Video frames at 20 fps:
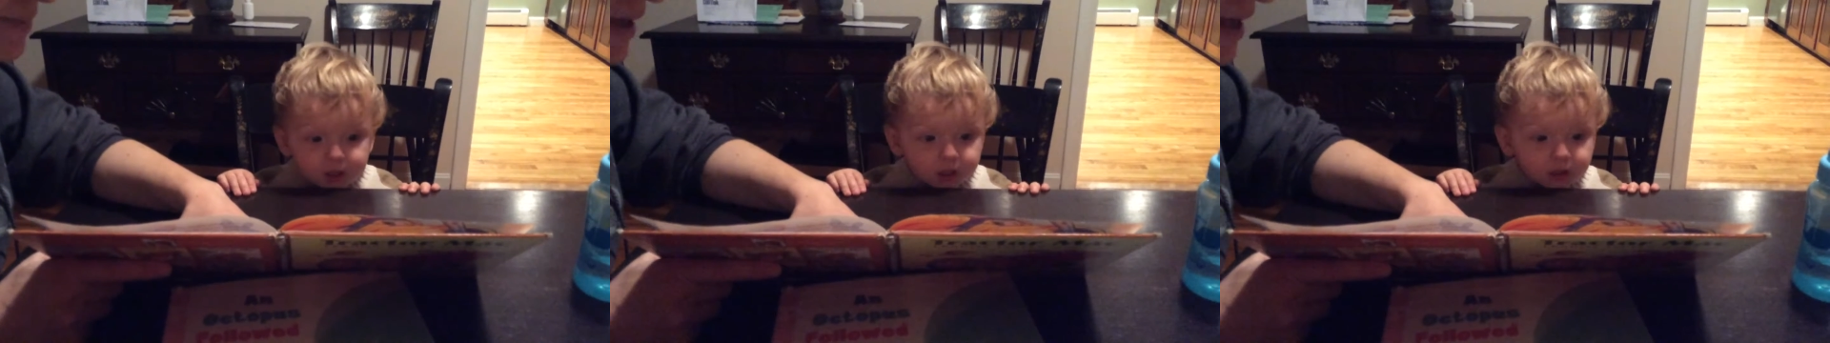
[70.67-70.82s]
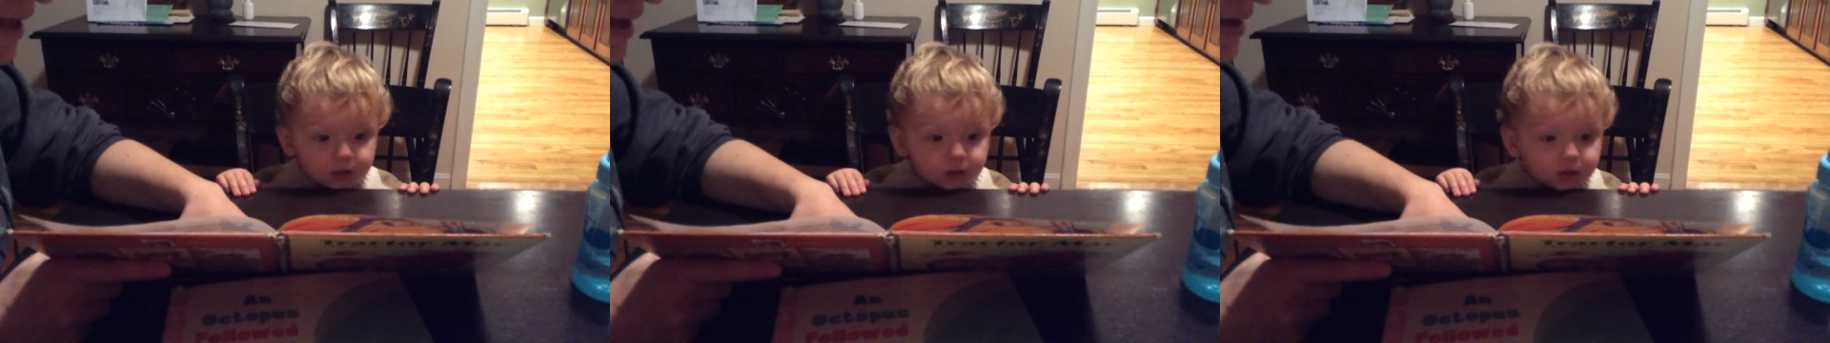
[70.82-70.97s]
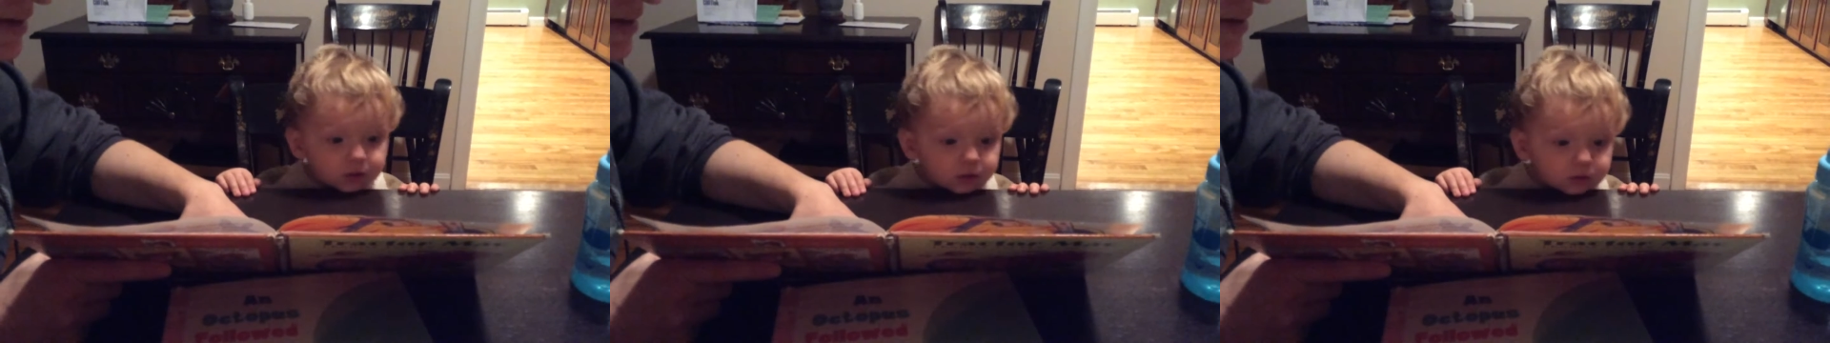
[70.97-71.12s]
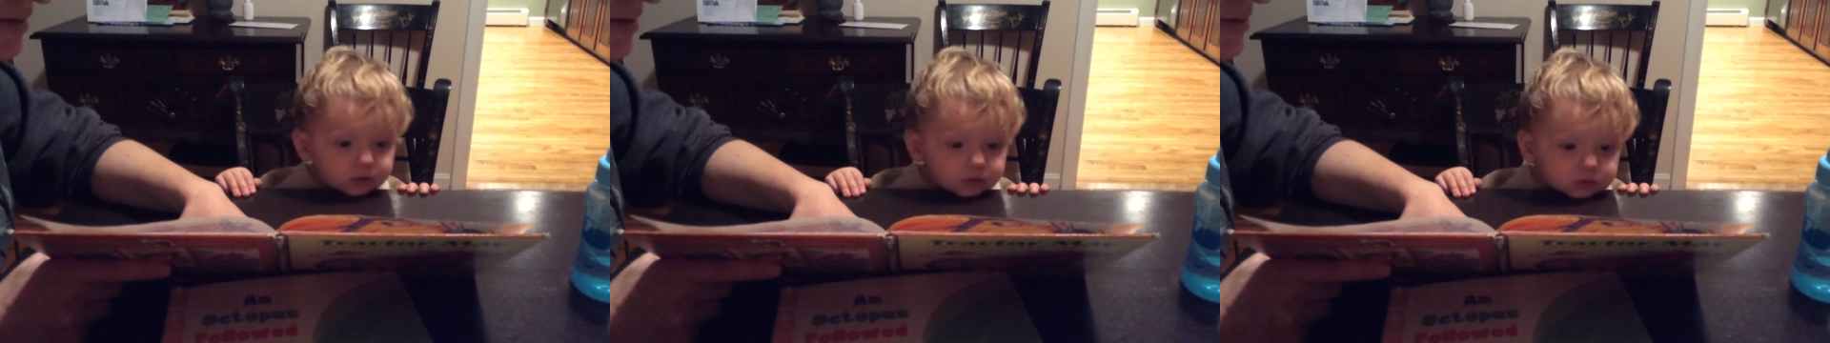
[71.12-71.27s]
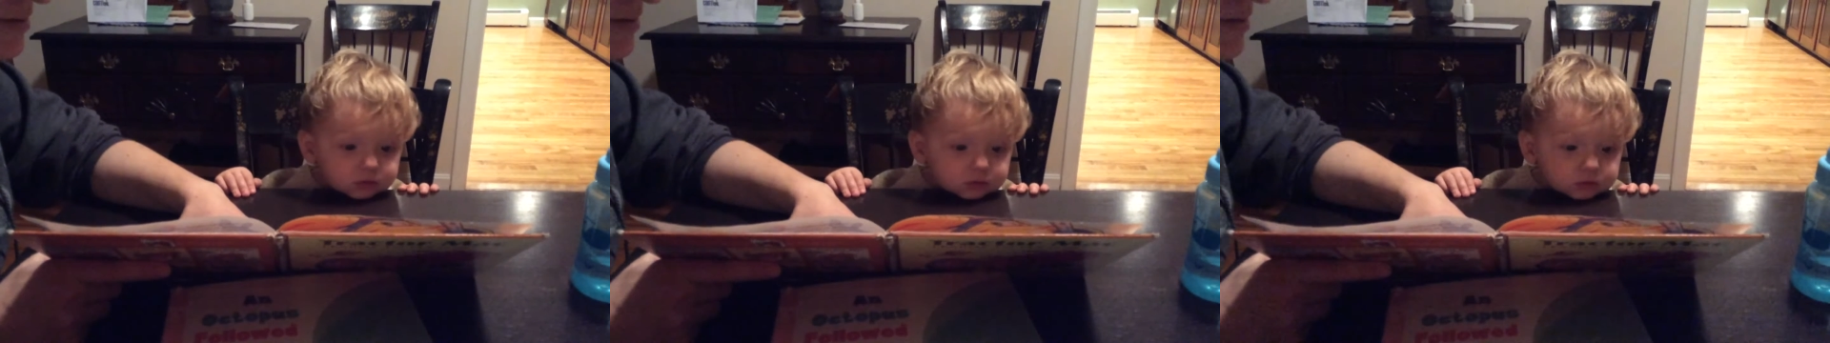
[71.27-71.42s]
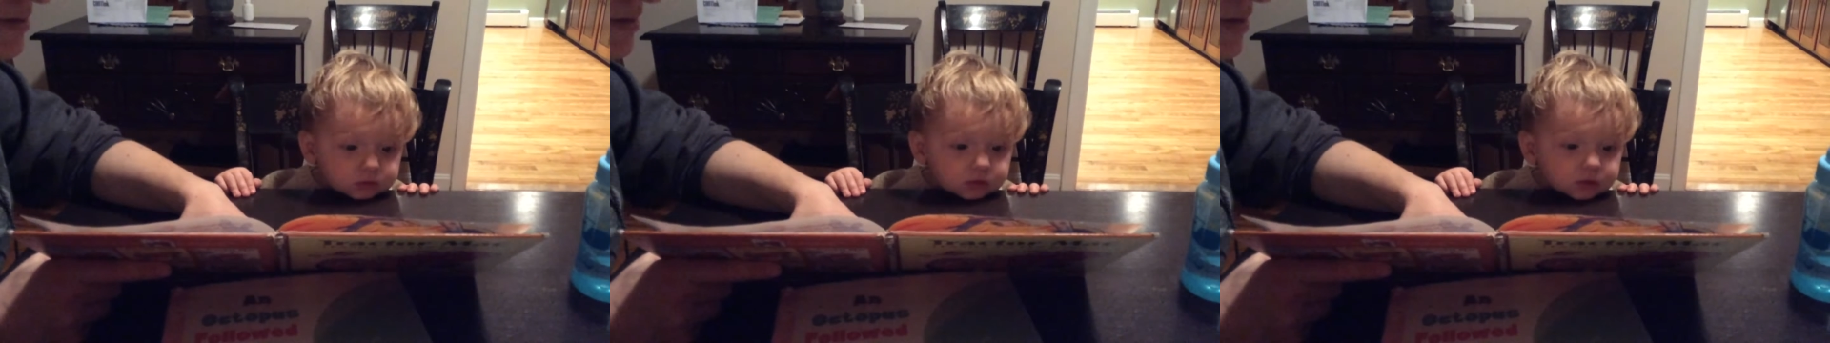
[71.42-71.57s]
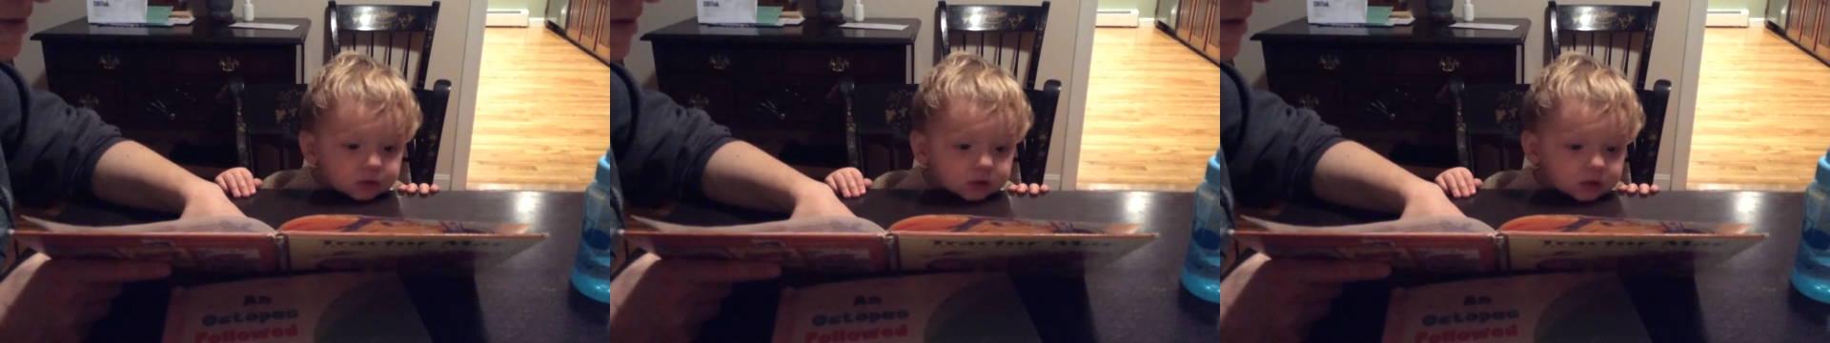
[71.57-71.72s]
Mac.
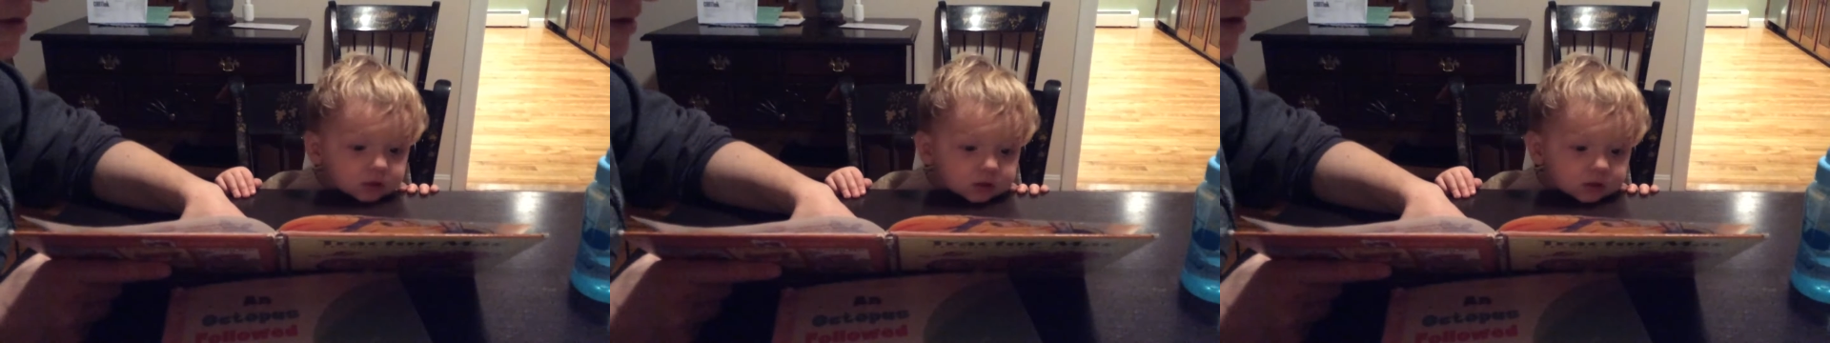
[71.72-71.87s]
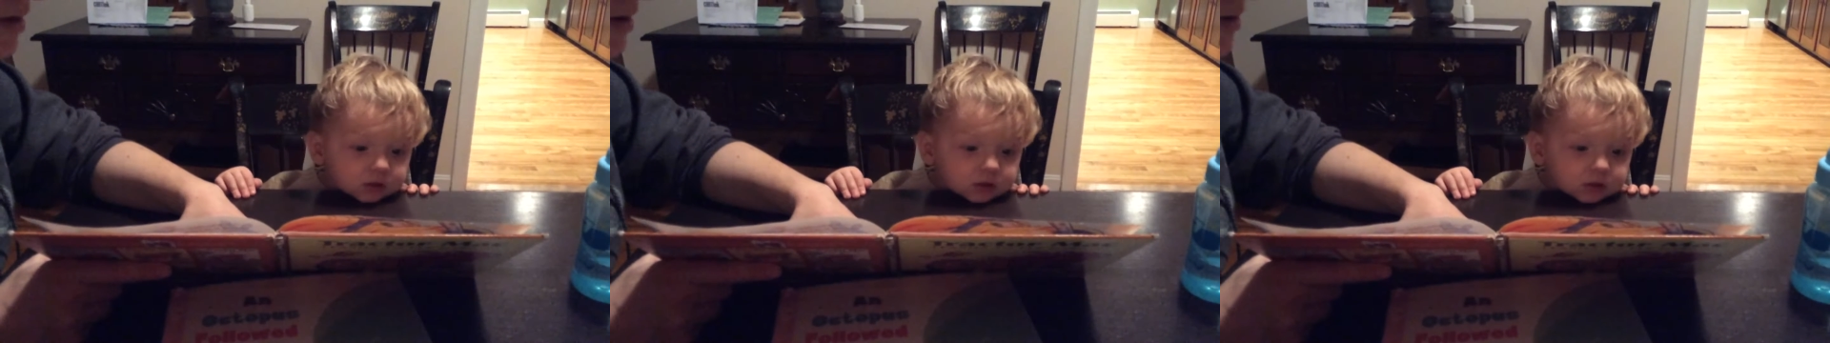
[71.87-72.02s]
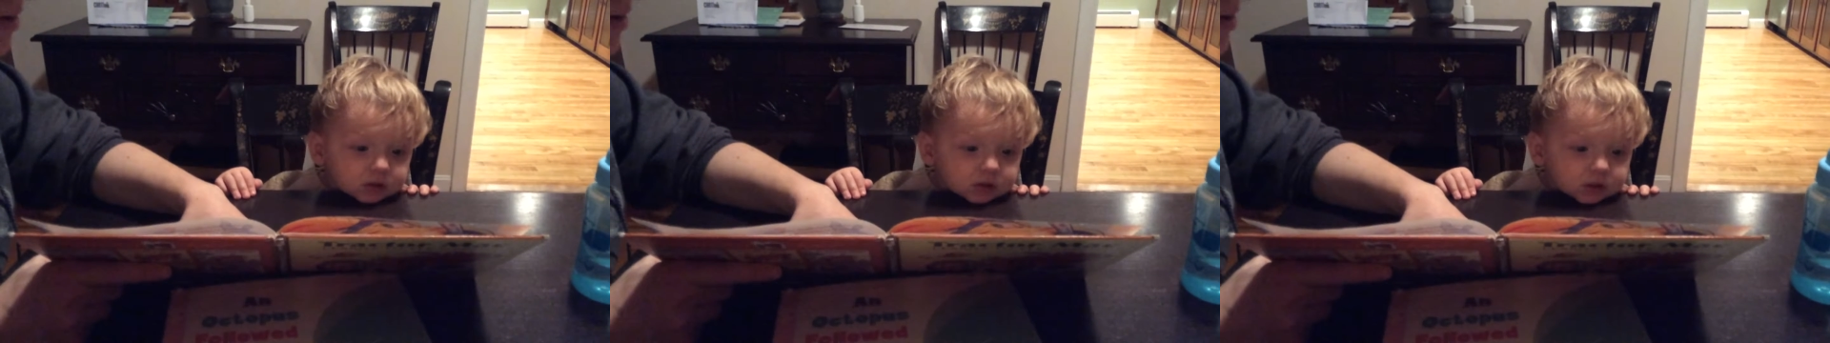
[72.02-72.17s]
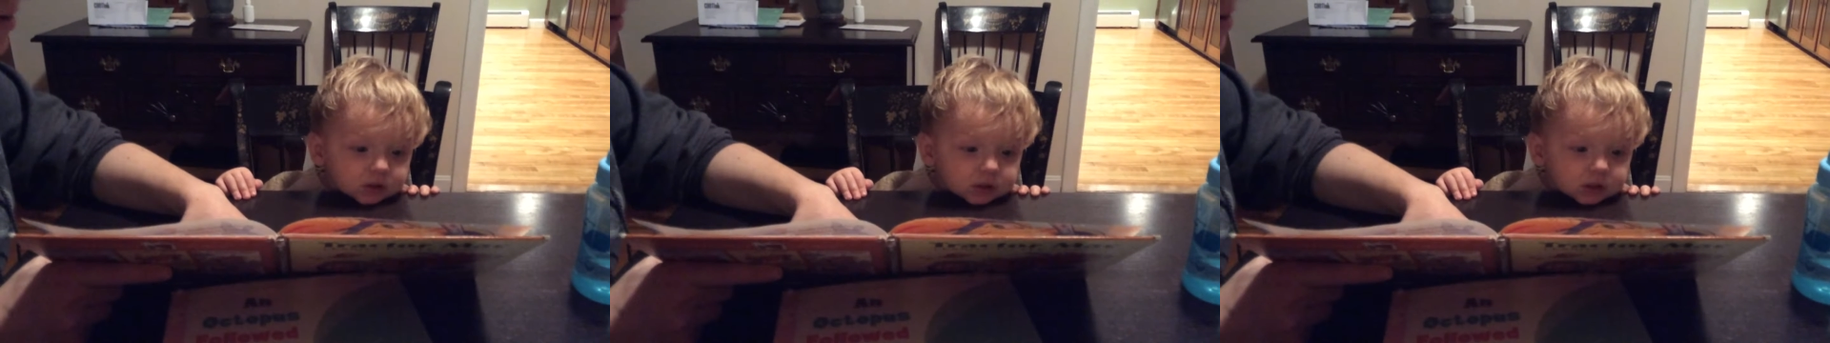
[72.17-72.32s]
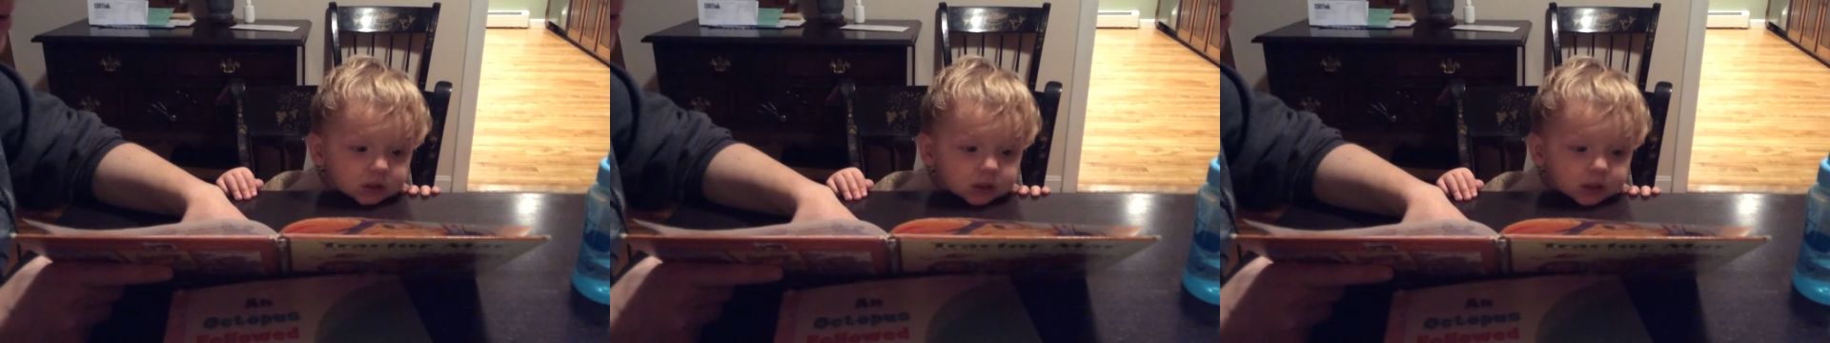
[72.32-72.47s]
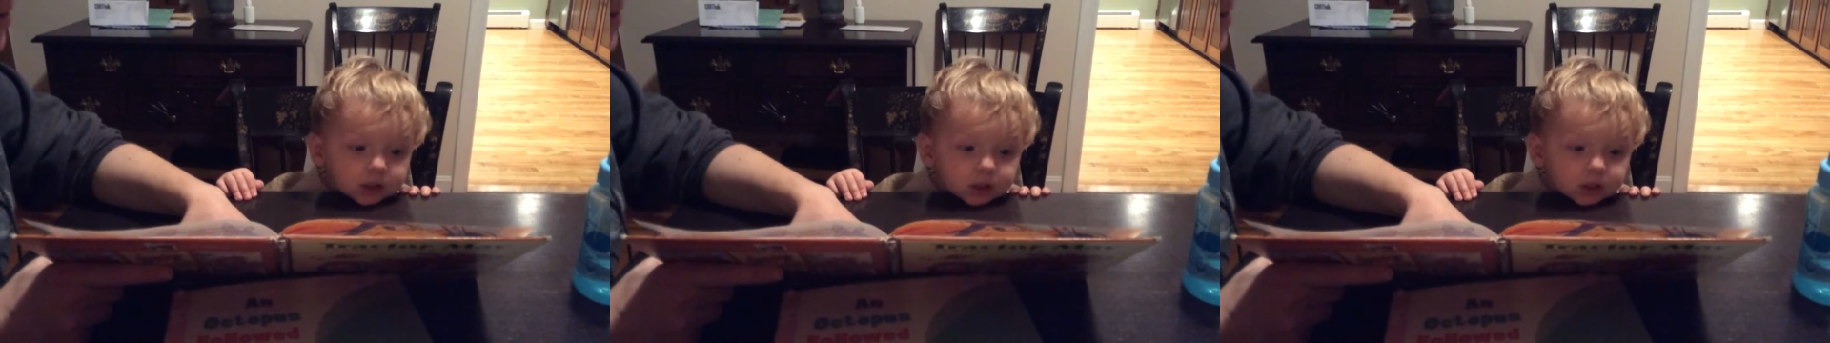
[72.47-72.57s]
No,